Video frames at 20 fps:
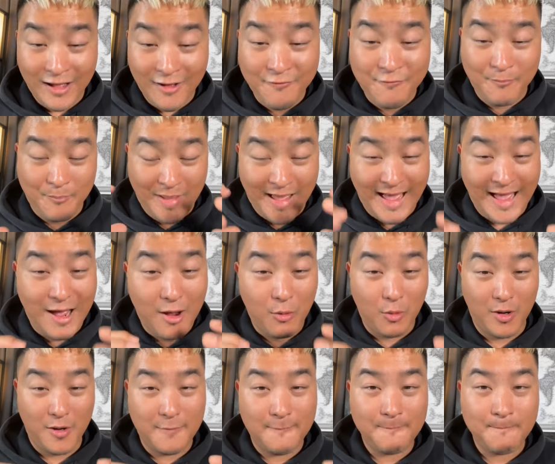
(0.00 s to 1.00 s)
of
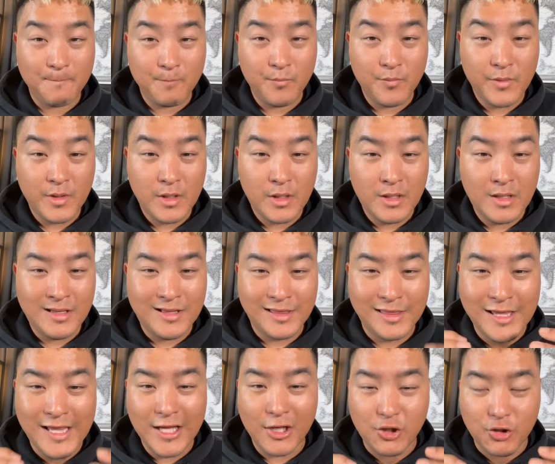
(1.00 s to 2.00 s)
power?
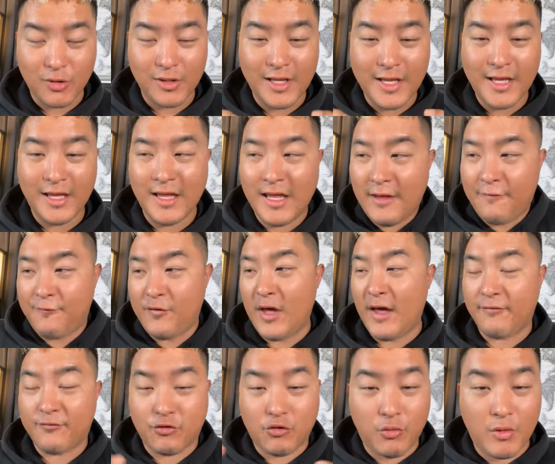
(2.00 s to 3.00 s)
Literally, if
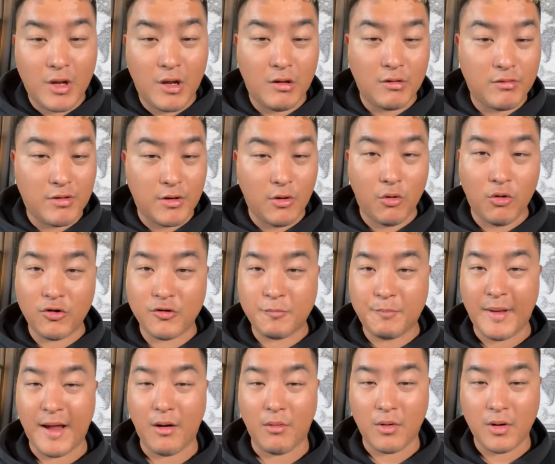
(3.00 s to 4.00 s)
you have 300
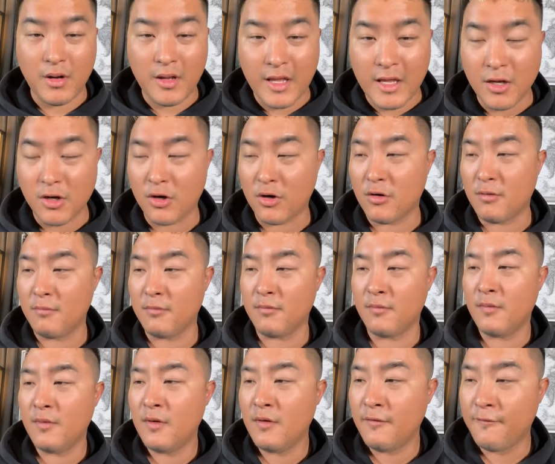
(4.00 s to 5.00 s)
horsepower in your
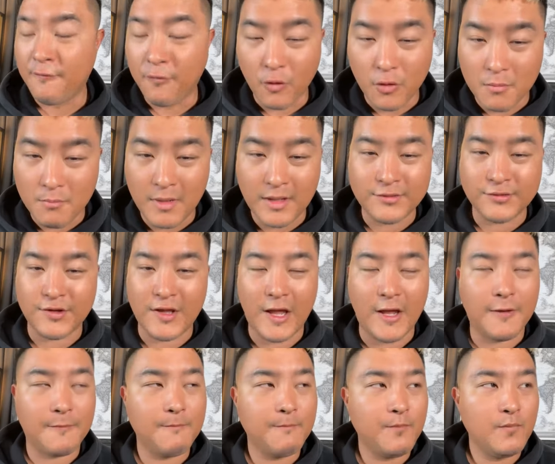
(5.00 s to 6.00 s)
Ford
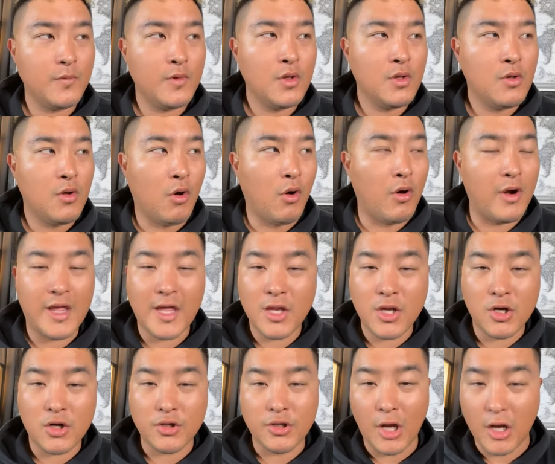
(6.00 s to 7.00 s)
Mustang or
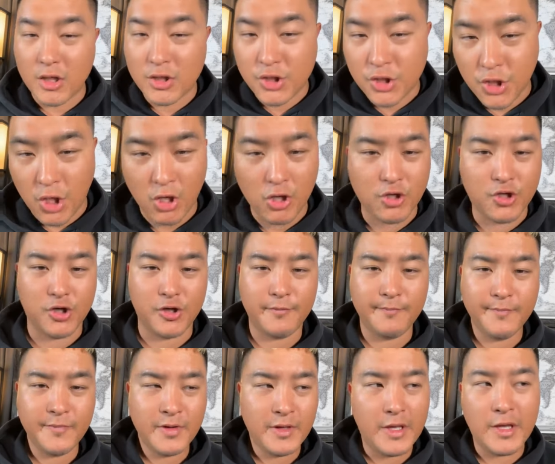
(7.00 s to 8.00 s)
in your Dodge
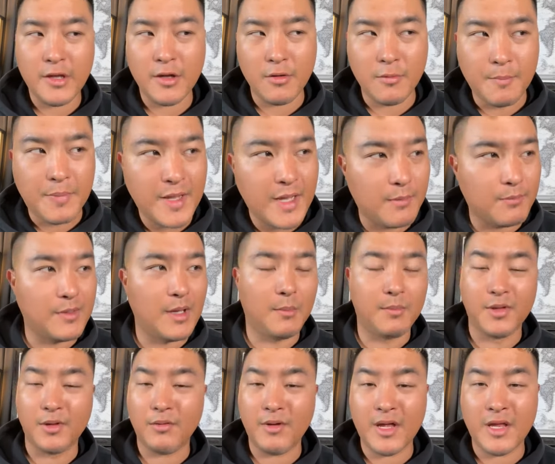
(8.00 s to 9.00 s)
Charger, in your
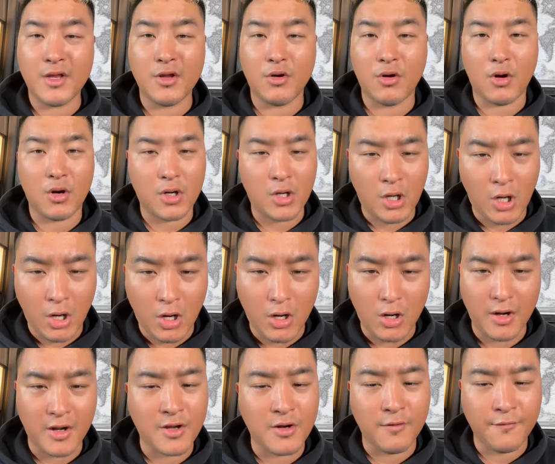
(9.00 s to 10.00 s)
BMW, in your
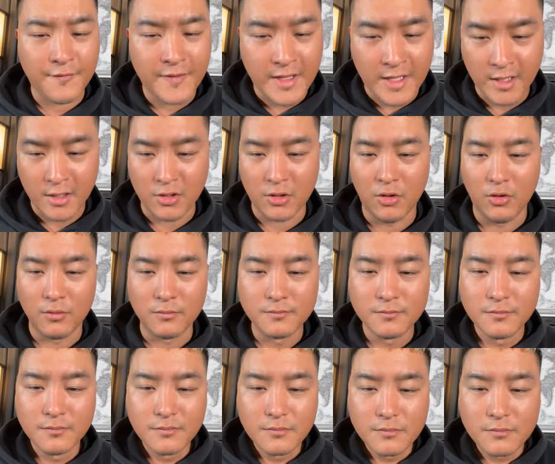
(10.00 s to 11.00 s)
car, in your vehicle,
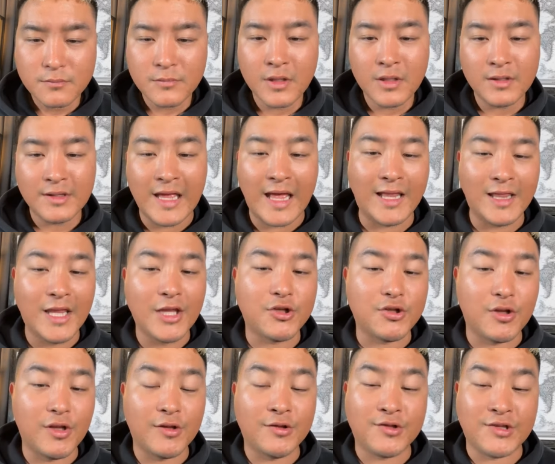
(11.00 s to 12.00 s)
that
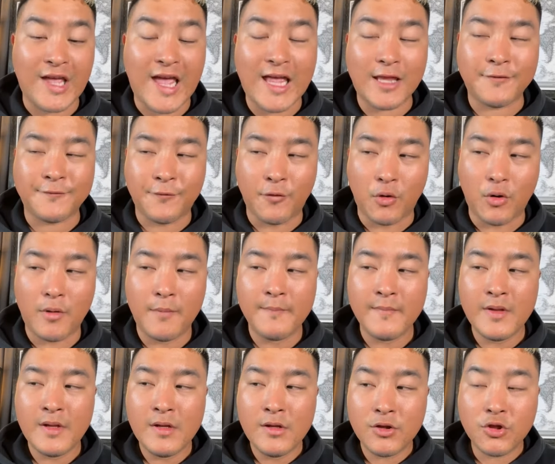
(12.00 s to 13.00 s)
literally stands
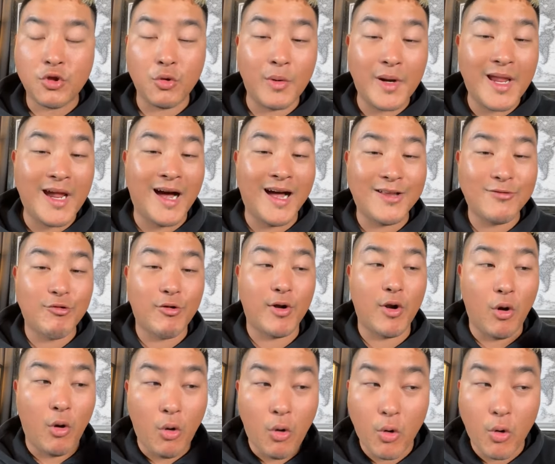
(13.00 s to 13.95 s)
for 300